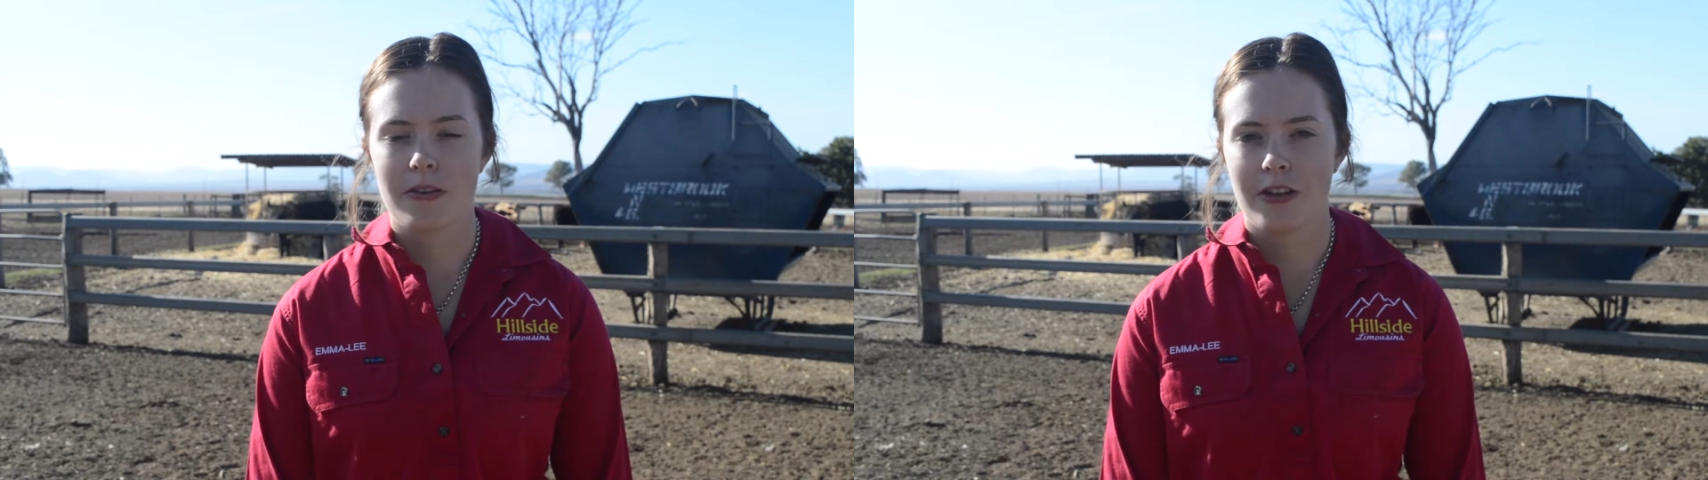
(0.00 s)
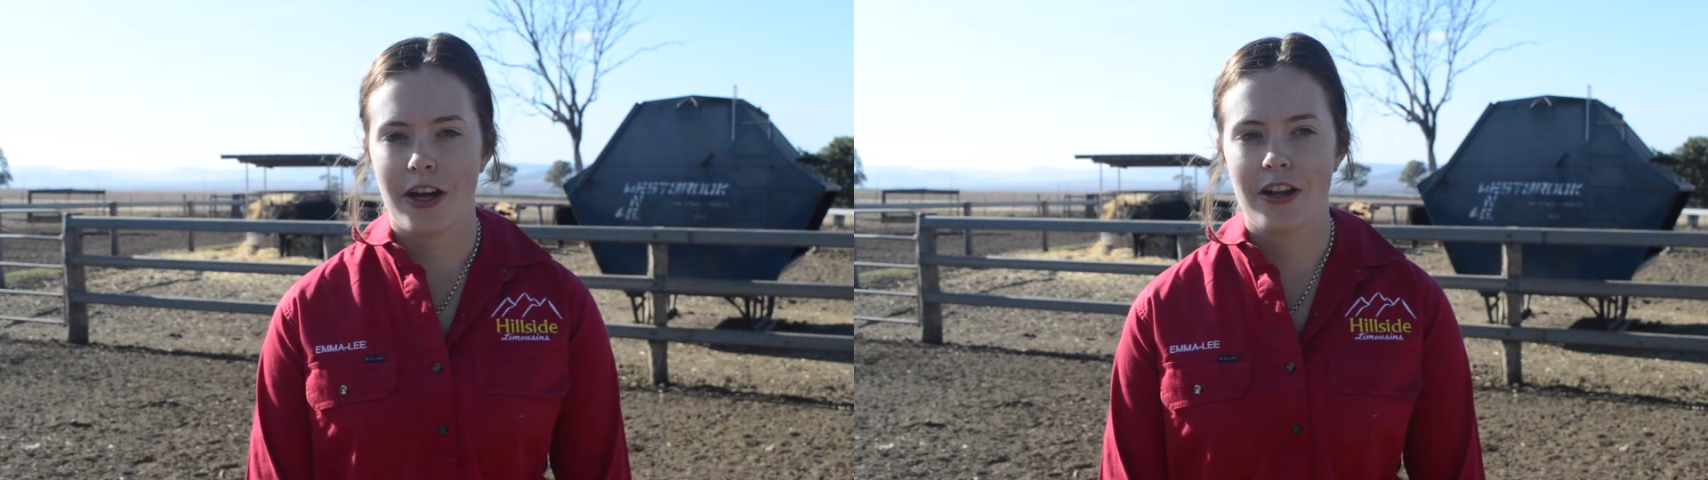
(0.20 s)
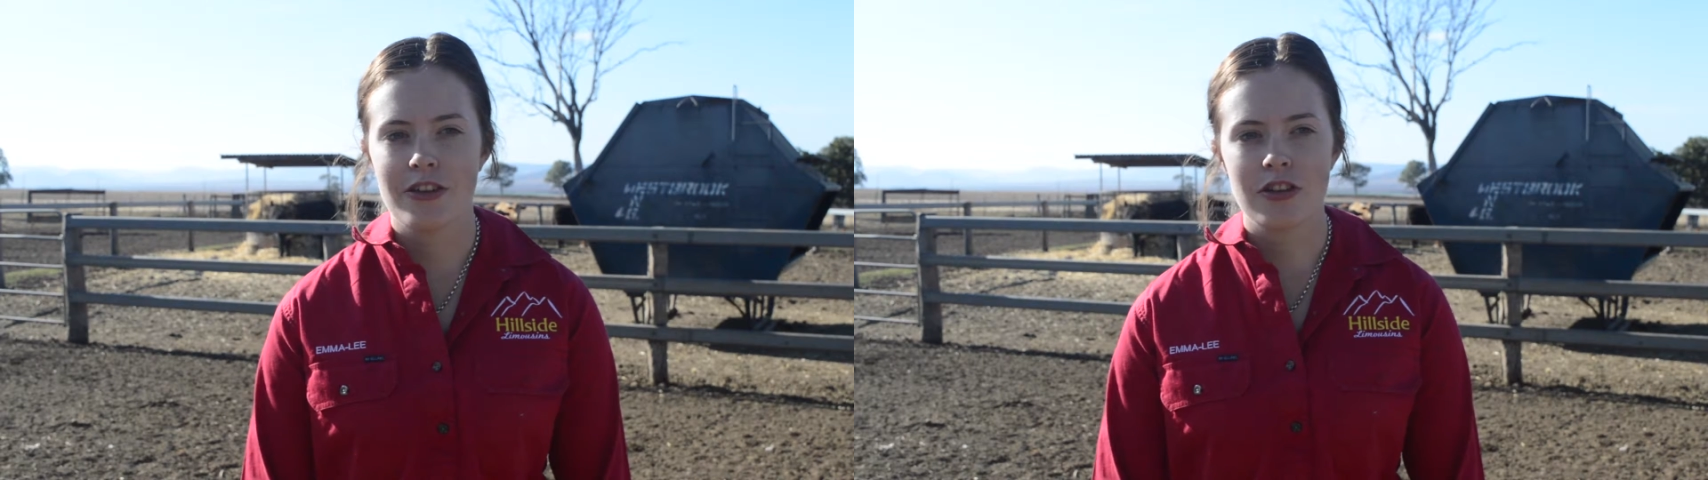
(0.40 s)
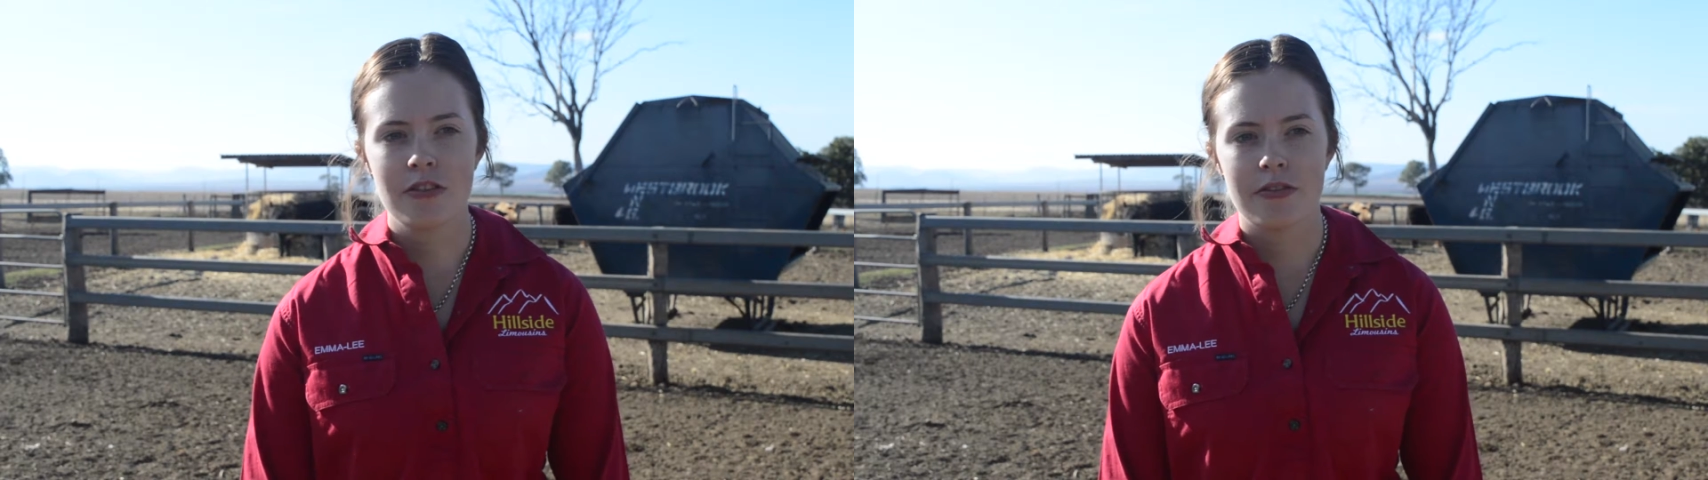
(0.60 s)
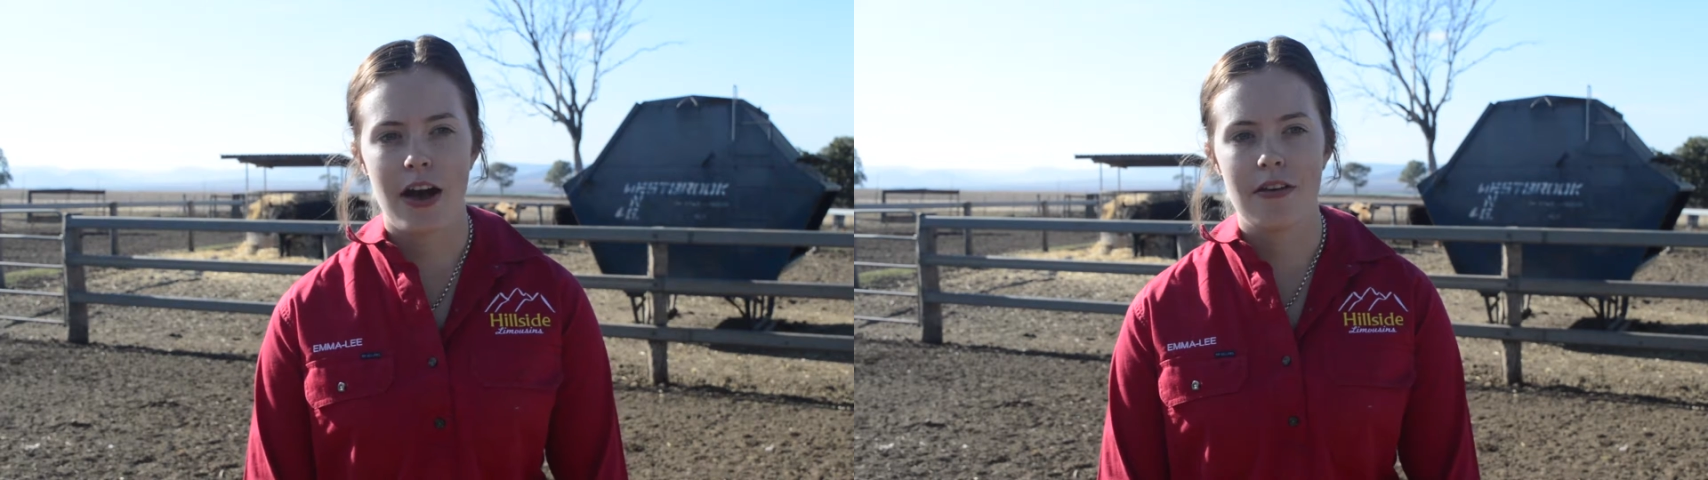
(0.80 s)
of
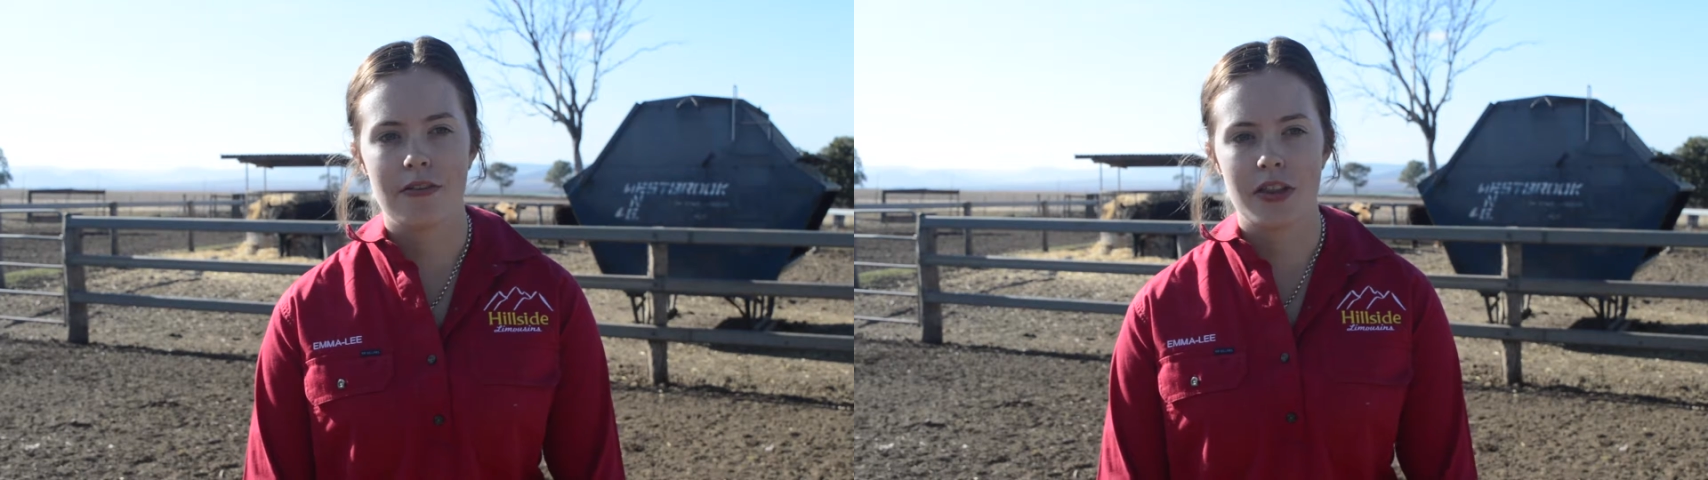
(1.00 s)
905,